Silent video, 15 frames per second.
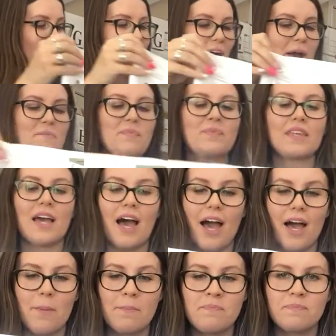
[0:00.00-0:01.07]
okay,
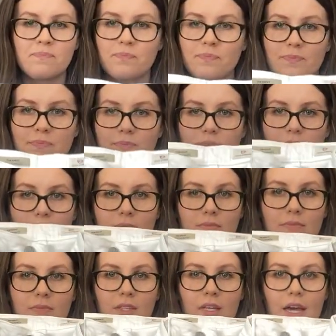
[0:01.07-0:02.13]
um,
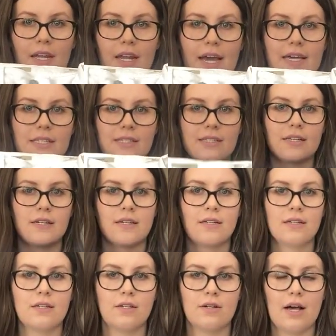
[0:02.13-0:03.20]
a nice,
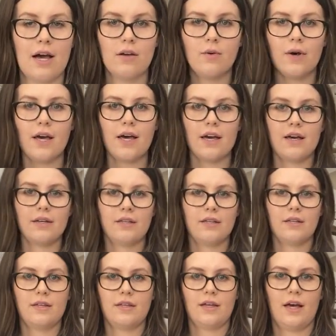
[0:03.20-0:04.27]
how do I,
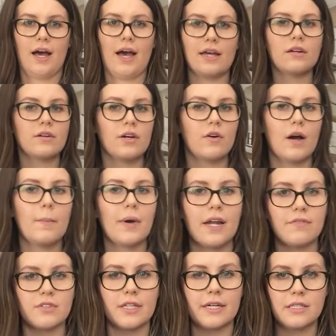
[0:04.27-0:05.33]
I don't know, I might have
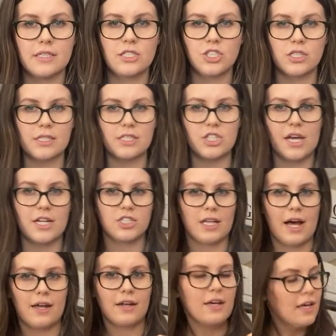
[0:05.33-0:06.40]
to like digitally change
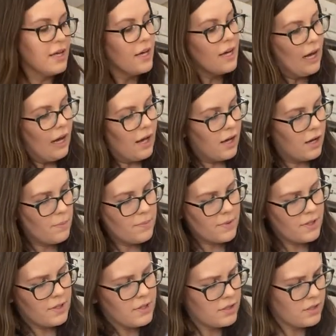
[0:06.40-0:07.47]
that. Um,
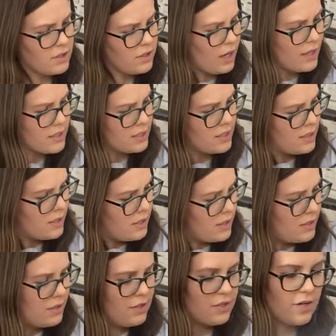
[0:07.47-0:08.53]
not
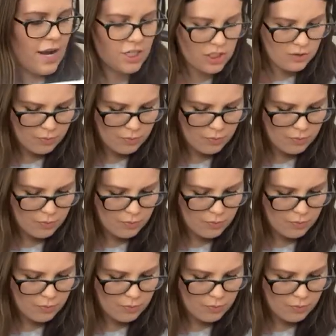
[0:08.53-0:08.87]
these are actually